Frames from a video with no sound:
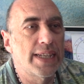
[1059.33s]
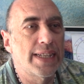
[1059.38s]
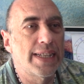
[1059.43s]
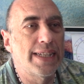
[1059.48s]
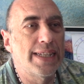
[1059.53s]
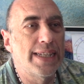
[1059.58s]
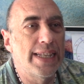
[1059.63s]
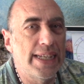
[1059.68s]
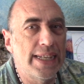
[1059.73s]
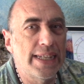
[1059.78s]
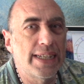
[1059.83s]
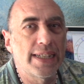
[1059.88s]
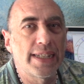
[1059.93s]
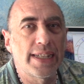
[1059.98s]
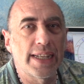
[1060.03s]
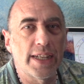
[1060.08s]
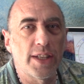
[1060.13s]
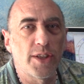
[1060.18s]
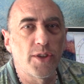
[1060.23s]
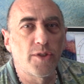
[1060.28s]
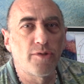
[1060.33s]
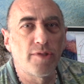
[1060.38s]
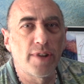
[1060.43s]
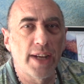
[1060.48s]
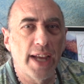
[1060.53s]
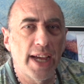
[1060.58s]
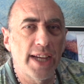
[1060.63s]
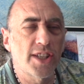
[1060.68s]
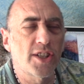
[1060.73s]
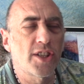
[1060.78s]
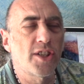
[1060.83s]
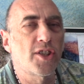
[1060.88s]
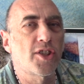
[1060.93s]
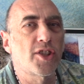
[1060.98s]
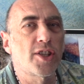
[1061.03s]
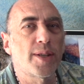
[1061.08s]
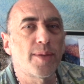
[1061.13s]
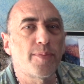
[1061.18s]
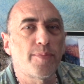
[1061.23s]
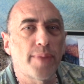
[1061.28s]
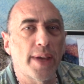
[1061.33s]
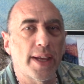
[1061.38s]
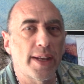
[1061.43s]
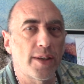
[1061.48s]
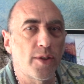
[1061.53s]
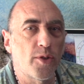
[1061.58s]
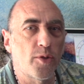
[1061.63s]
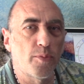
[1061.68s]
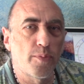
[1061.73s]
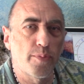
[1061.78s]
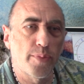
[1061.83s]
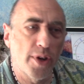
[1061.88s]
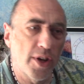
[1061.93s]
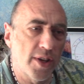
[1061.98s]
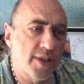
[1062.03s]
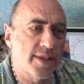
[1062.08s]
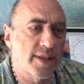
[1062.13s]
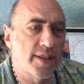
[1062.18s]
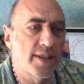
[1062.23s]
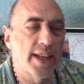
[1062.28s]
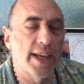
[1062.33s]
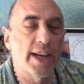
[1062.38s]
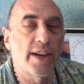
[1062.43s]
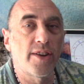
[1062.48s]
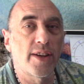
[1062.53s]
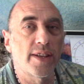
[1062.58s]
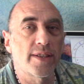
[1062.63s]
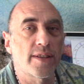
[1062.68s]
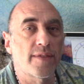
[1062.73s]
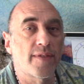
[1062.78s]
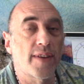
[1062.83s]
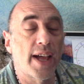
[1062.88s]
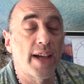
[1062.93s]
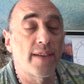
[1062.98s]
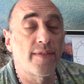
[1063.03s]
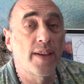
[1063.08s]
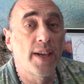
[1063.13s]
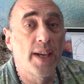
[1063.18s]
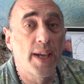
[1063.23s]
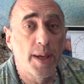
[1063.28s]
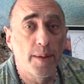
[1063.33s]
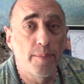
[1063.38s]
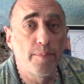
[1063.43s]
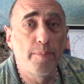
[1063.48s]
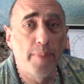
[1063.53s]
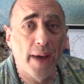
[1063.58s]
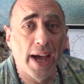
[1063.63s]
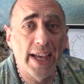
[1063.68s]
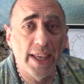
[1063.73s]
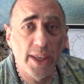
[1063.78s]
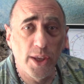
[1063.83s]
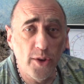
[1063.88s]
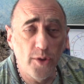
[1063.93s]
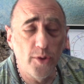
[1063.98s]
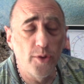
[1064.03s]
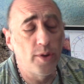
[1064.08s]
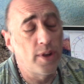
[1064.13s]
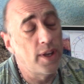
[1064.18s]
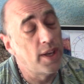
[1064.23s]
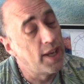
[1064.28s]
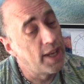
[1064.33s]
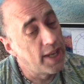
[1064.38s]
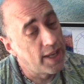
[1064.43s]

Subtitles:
needed in your relationship and your personal areas of life by you,